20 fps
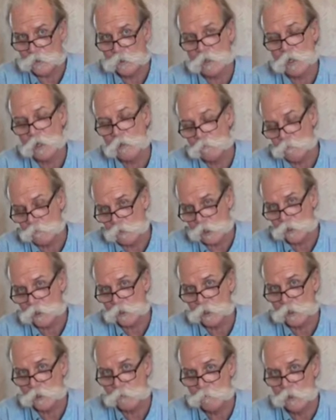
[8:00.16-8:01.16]
so I could flush
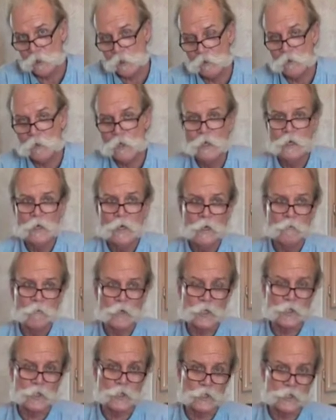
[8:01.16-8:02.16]
the commode,
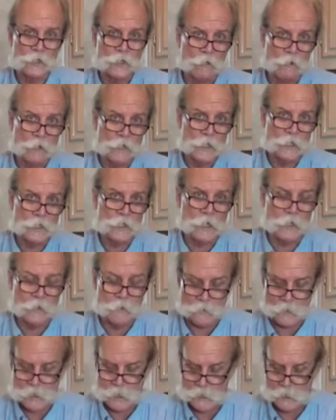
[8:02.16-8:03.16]
make sure there's no leaks
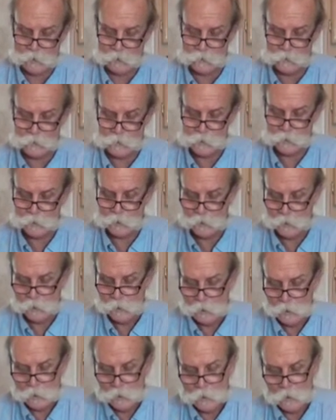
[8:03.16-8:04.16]
under the house,
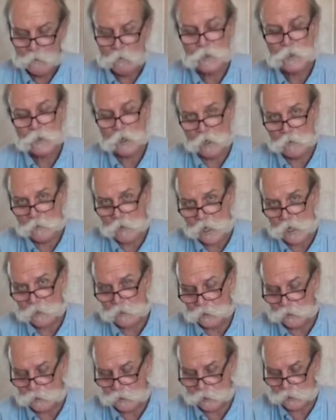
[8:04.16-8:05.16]
which all that
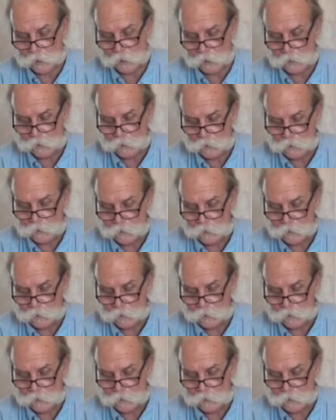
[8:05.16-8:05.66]
looked good.